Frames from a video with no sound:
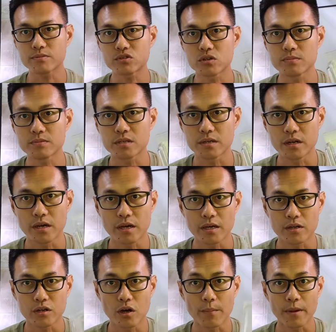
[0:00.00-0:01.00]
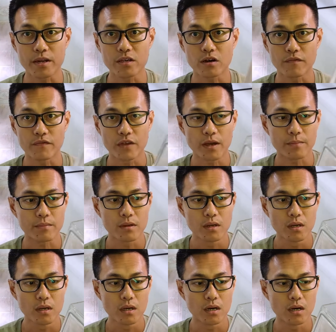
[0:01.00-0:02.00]
streams in there. Not many of them,
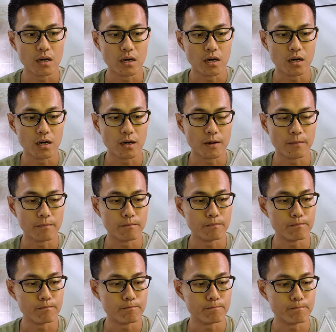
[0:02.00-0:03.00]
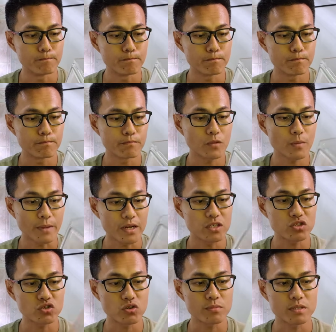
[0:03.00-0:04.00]
not many
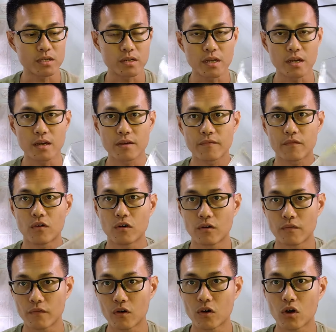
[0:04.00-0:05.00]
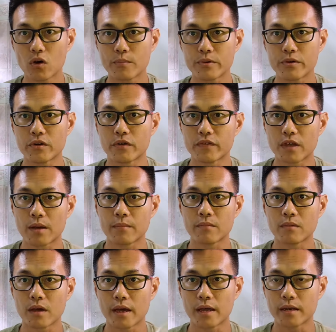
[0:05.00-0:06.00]
streams in there for a long period of
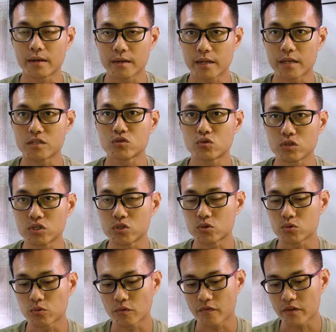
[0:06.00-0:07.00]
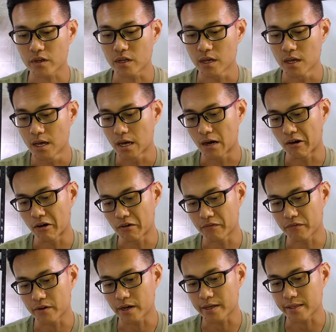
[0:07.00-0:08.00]
time, and there's no issue with it.
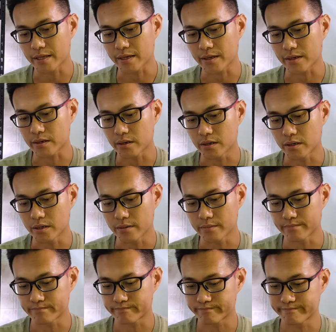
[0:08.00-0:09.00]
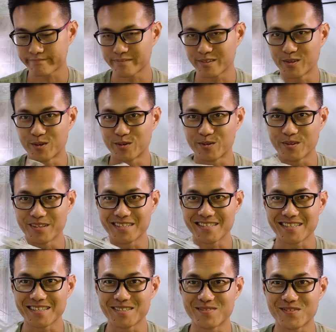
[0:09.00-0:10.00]
However, I think
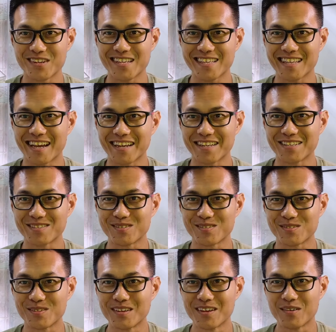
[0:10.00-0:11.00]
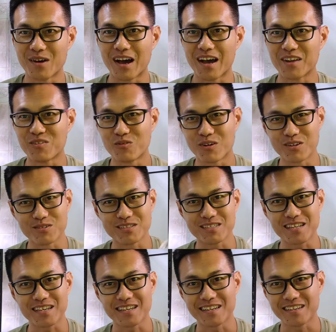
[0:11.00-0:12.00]
it's really tiny, so I don't want to stay in